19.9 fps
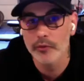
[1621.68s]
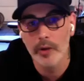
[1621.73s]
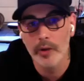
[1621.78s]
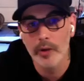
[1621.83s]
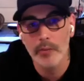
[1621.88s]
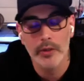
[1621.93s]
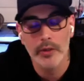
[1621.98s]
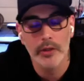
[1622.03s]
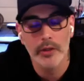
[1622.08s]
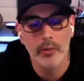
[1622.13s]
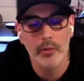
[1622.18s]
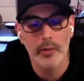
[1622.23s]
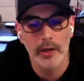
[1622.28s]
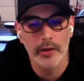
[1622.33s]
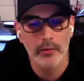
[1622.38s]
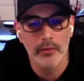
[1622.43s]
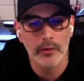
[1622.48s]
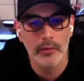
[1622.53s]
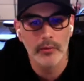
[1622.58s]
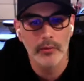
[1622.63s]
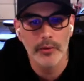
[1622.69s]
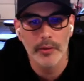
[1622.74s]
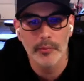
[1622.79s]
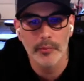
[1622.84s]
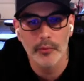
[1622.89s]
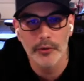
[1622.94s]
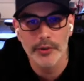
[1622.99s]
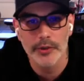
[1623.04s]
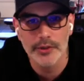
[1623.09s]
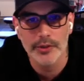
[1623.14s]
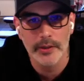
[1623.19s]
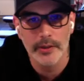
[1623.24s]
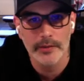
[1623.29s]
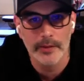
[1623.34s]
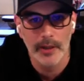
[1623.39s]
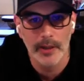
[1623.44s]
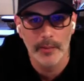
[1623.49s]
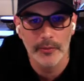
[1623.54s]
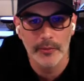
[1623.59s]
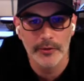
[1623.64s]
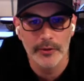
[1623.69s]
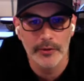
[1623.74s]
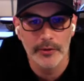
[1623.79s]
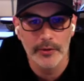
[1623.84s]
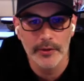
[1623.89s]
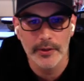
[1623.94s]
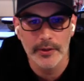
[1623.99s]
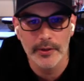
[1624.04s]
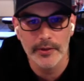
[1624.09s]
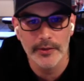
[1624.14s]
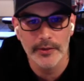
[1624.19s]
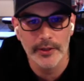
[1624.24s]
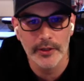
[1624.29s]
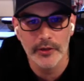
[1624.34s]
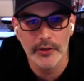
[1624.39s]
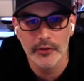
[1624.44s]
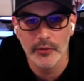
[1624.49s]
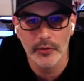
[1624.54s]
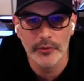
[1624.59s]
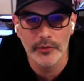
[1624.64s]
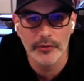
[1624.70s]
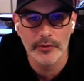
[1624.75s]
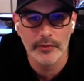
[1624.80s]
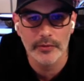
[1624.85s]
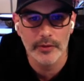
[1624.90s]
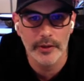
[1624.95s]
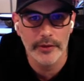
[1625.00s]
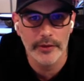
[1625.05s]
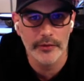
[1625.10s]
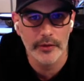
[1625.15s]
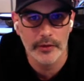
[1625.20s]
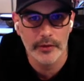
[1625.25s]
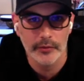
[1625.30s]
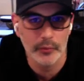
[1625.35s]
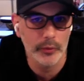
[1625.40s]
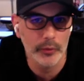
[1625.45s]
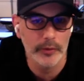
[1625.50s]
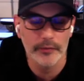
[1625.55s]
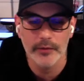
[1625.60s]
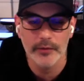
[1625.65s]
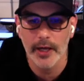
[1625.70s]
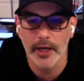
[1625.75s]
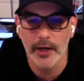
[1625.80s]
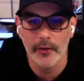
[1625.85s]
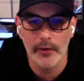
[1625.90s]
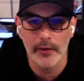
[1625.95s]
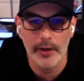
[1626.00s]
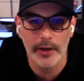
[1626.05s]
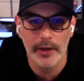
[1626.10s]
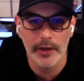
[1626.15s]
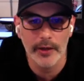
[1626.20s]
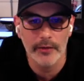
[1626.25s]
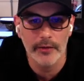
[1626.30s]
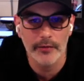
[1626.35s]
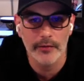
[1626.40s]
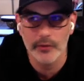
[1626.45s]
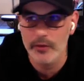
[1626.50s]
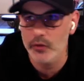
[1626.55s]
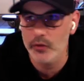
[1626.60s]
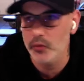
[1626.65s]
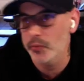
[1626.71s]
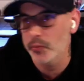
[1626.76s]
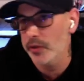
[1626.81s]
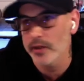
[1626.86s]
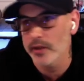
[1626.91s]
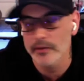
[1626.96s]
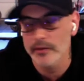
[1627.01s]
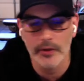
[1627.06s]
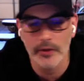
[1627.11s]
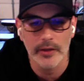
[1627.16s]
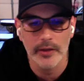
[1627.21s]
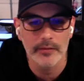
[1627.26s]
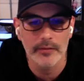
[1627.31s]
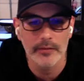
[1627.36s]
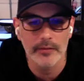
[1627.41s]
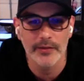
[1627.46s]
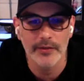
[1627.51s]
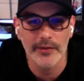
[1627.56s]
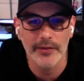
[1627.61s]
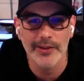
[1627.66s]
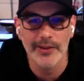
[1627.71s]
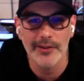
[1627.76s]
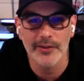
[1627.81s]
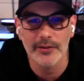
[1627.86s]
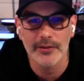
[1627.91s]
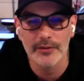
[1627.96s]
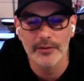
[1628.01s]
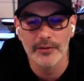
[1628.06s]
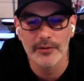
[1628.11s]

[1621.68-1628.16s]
great being here, Michael. I really appreciate the opportunity and the interest. It's really flattering, and this has been a lot of fun. So thank you.